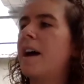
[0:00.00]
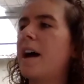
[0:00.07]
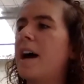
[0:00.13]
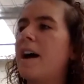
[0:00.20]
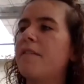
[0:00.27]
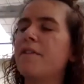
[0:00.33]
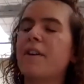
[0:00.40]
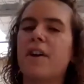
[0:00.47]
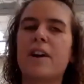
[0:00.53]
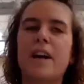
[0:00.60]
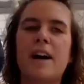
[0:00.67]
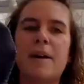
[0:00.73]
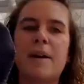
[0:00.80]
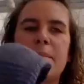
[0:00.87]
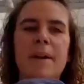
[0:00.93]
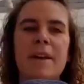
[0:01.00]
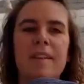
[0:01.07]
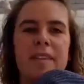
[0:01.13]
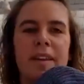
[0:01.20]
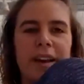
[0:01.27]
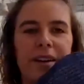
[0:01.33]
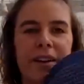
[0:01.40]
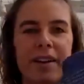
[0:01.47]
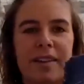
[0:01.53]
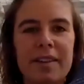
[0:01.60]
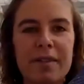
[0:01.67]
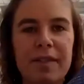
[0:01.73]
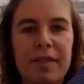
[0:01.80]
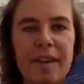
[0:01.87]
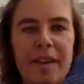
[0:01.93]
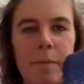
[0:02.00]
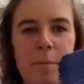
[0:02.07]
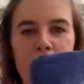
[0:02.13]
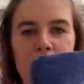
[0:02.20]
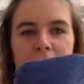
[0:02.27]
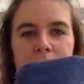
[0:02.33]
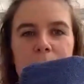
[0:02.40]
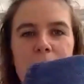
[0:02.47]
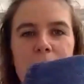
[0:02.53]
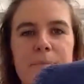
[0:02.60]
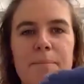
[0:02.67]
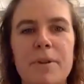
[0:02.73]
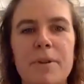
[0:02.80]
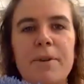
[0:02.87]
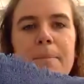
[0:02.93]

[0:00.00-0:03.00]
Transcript: I've got a series of these bright blue